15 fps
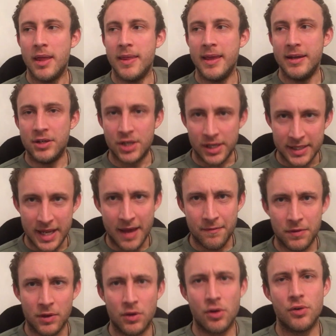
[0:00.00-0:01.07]
It does
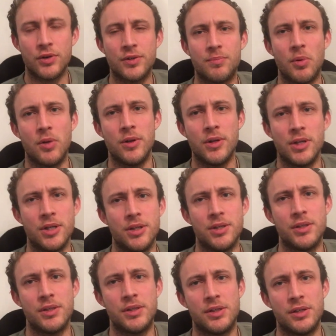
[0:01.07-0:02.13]
have the
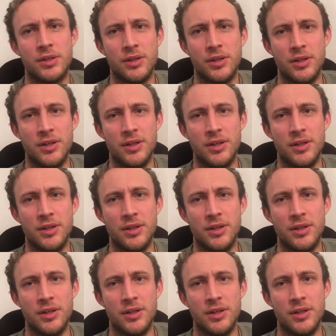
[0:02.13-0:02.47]
correspondence